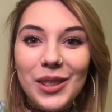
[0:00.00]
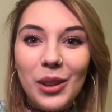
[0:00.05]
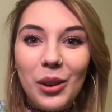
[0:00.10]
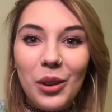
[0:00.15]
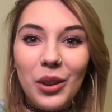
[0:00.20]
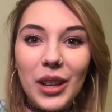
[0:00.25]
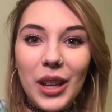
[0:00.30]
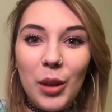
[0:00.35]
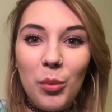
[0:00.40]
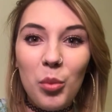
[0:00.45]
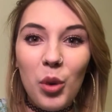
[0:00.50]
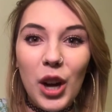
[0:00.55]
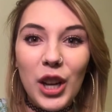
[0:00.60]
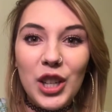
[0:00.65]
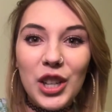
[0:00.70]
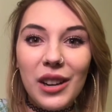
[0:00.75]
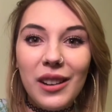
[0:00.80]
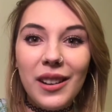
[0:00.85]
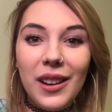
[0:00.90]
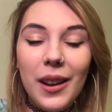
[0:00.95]
So keep
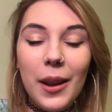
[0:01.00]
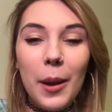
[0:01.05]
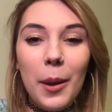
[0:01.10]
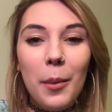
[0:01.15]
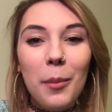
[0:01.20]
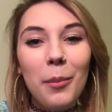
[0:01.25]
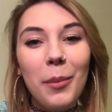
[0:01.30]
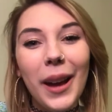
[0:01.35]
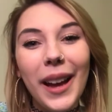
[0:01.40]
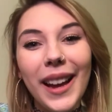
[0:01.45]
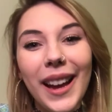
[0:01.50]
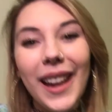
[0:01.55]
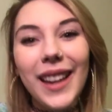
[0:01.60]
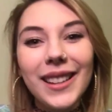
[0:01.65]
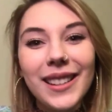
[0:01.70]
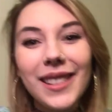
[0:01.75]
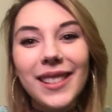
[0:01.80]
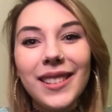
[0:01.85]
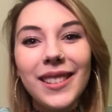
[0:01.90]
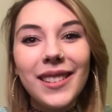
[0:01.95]
watching. Bye
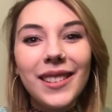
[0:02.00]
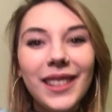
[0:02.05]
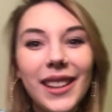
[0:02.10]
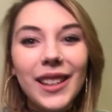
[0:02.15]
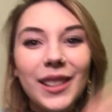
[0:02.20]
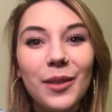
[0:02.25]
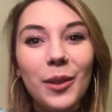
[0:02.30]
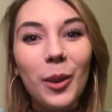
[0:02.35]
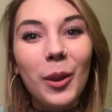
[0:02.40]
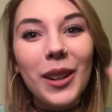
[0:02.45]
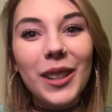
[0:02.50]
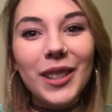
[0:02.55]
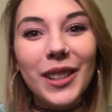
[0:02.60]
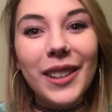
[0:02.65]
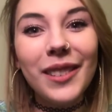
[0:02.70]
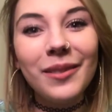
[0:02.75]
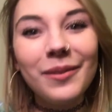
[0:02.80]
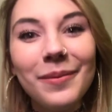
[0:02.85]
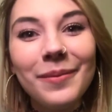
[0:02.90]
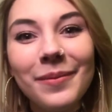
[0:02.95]
guys. Thanks for
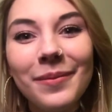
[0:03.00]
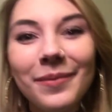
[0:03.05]
watching.